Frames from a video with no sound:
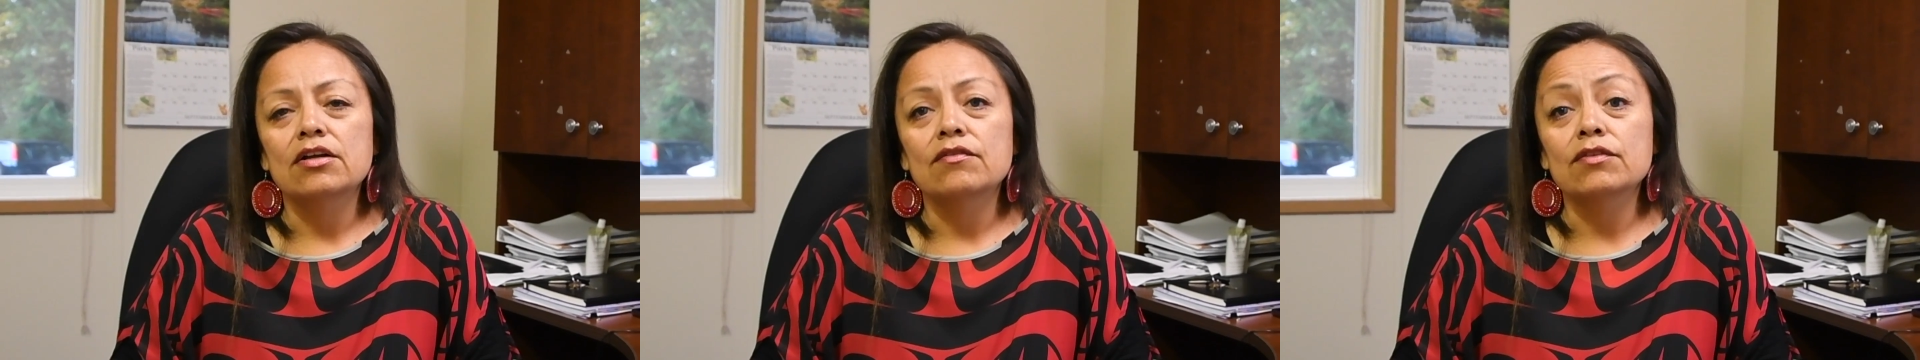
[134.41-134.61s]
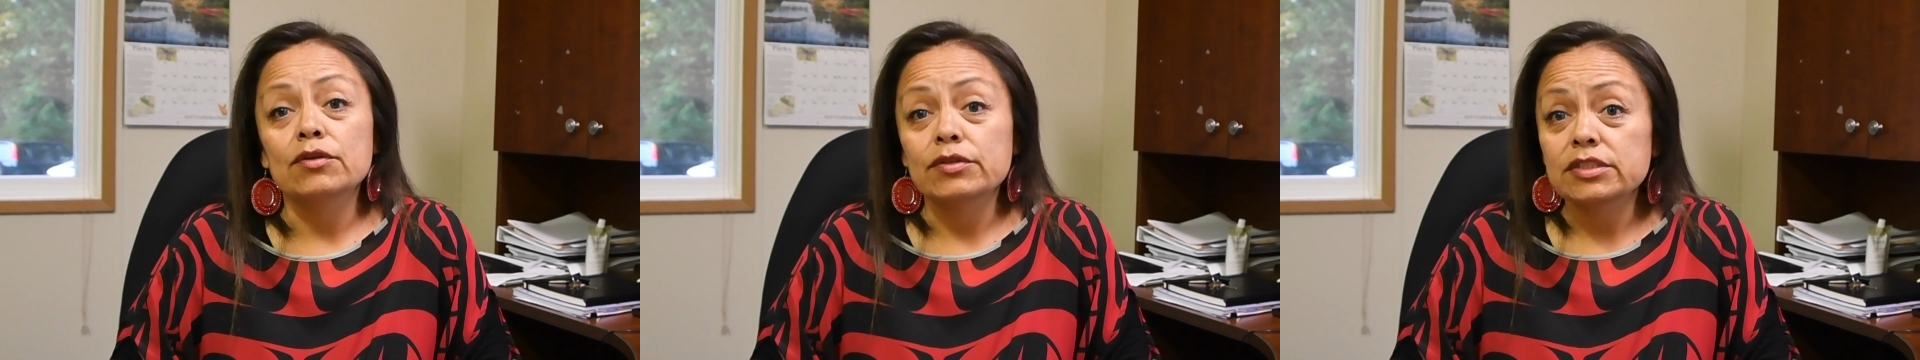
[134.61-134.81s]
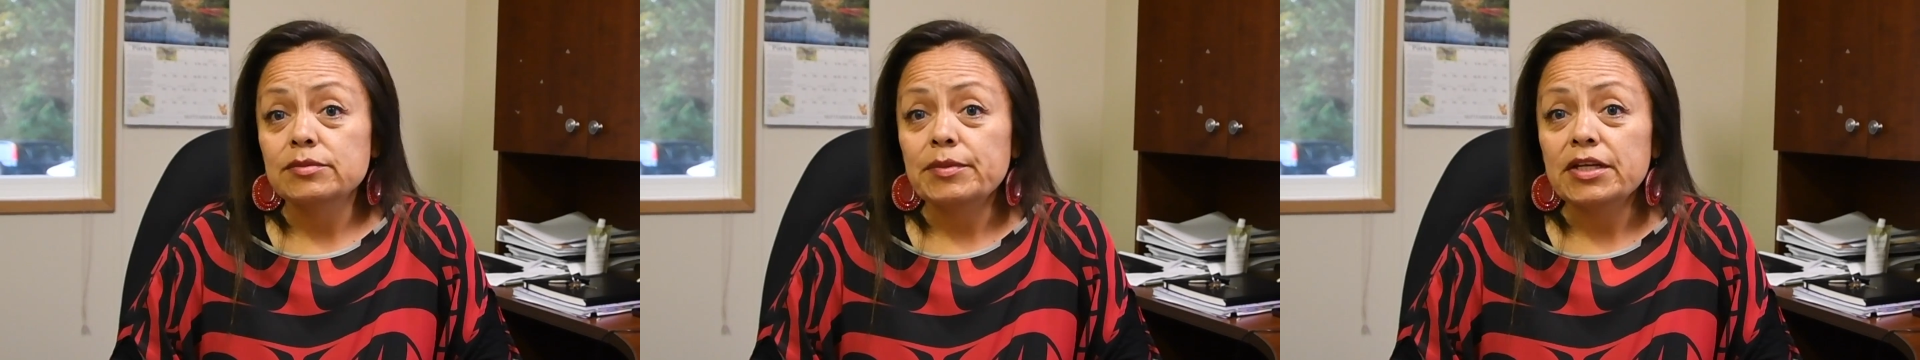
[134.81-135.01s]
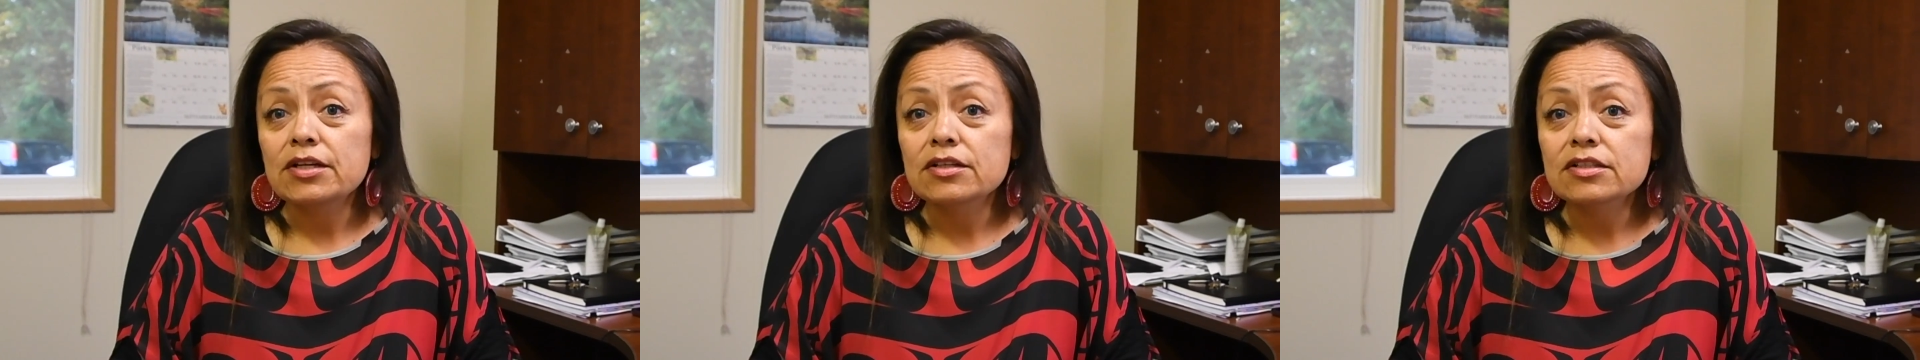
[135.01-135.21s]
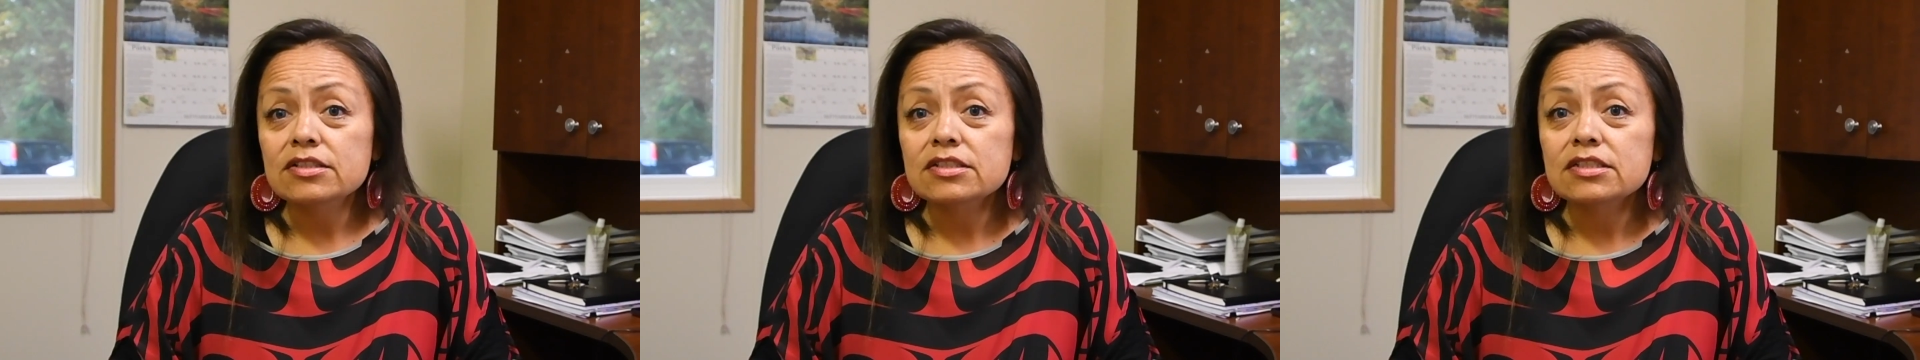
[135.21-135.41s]
fluent
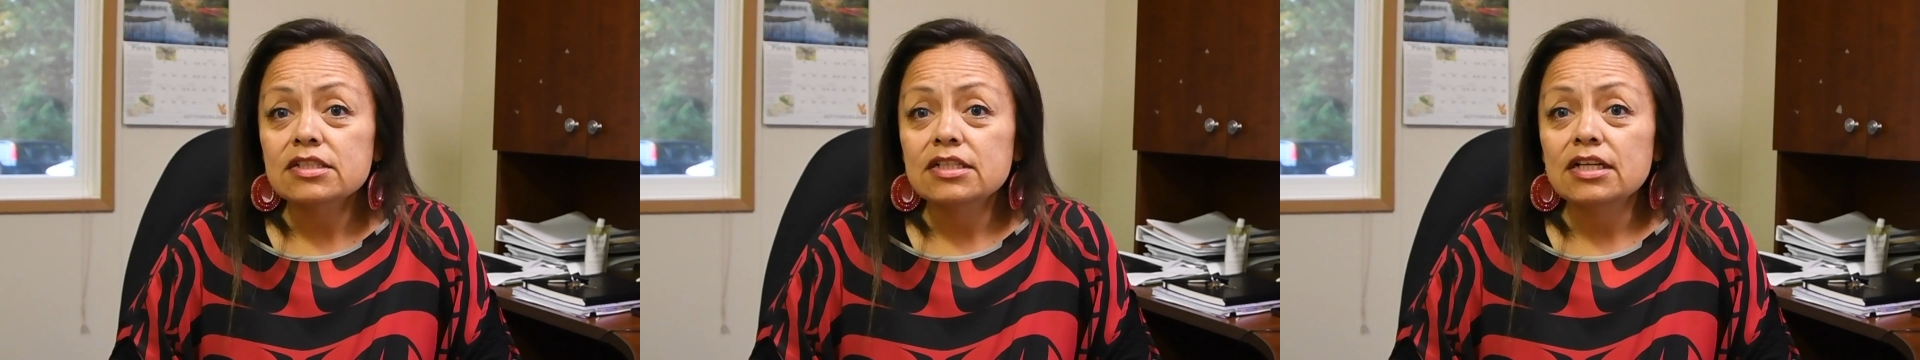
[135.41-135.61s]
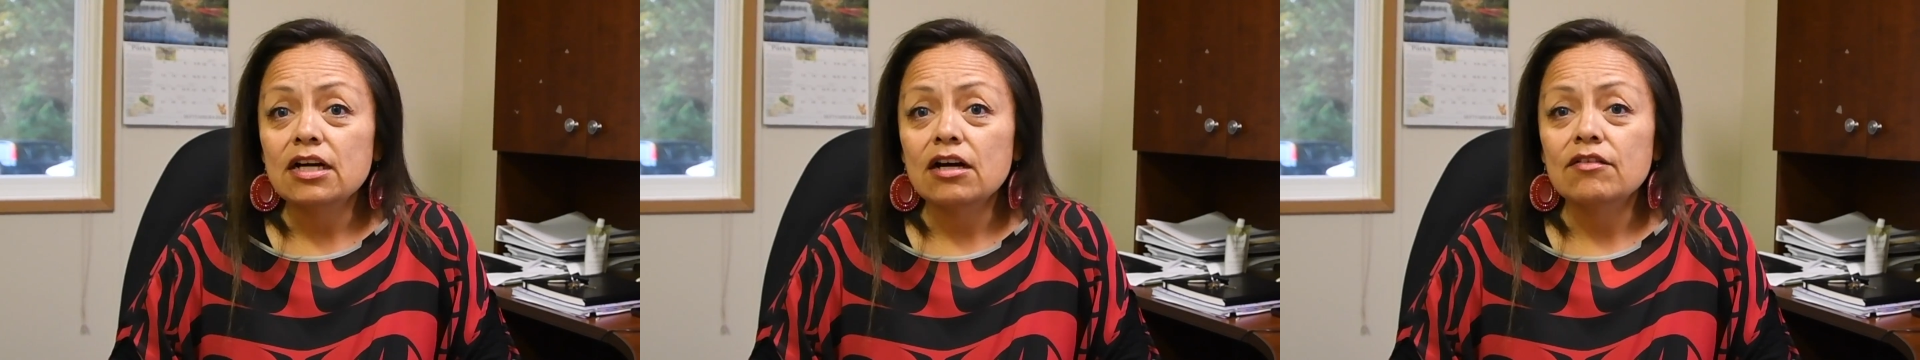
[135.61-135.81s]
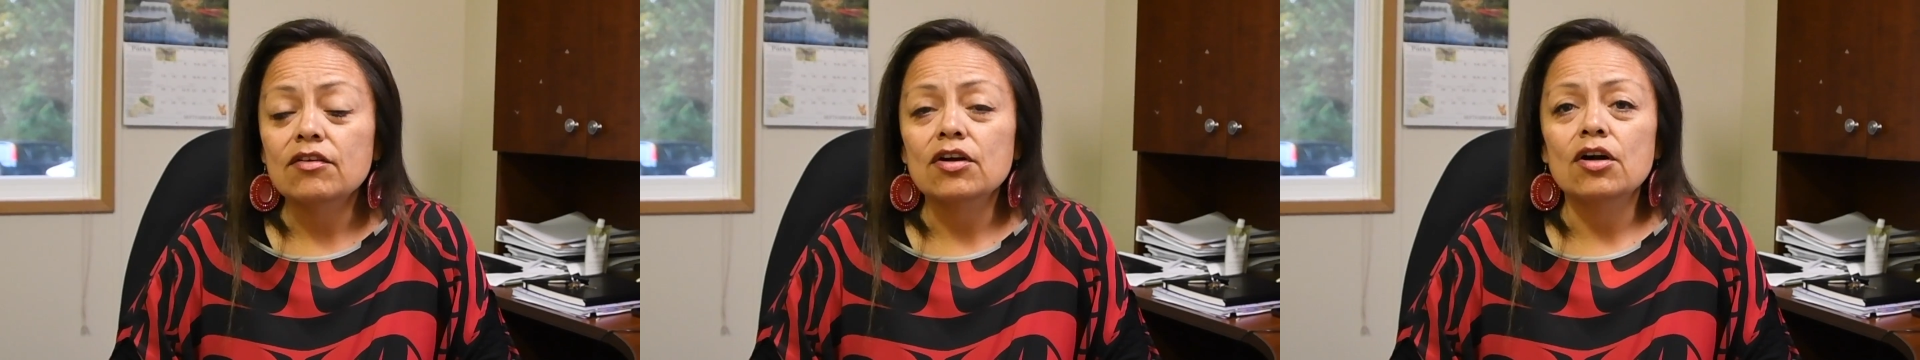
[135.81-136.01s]
speakers of our